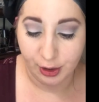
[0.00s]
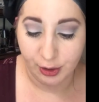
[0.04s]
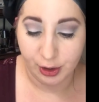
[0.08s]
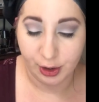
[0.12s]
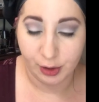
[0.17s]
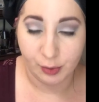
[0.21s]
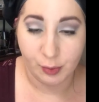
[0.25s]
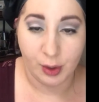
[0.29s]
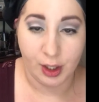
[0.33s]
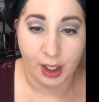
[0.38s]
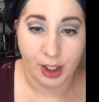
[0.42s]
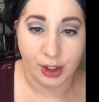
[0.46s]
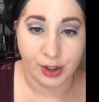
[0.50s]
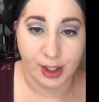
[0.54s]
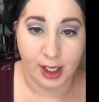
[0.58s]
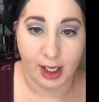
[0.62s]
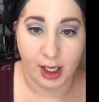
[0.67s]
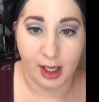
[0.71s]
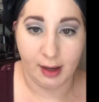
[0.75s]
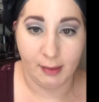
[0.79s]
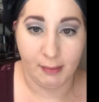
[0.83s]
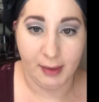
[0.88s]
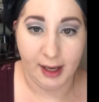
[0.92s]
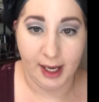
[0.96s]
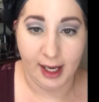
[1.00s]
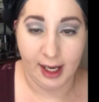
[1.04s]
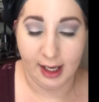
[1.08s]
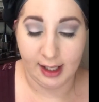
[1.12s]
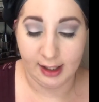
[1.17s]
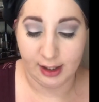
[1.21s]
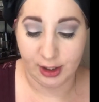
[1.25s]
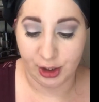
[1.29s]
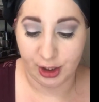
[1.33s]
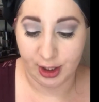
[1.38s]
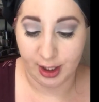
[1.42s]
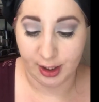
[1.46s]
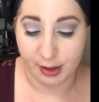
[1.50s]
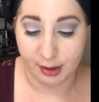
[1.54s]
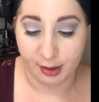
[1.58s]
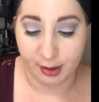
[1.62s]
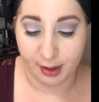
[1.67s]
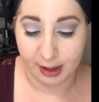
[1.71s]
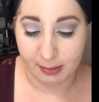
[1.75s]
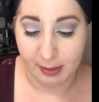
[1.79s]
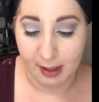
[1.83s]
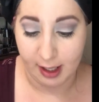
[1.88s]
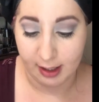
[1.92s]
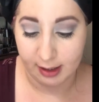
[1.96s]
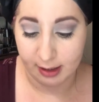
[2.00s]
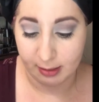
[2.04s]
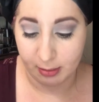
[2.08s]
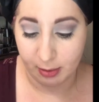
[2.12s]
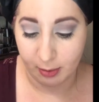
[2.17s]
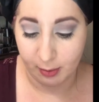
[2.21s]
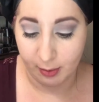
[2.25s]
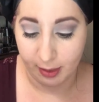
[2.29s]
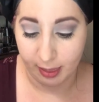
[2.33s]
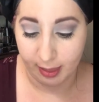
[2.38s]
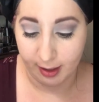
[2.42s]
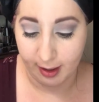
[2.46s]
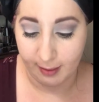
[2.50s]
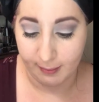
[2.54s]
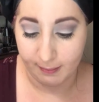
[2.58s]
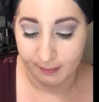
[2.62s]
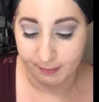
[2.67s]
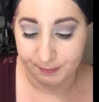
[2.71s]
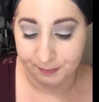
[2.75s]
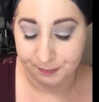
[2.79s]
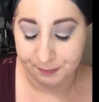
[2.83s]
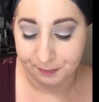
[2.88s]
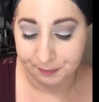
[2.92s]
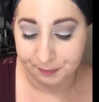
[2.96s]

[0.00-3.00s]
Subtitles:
You just want to try to be as gentle as possible with them.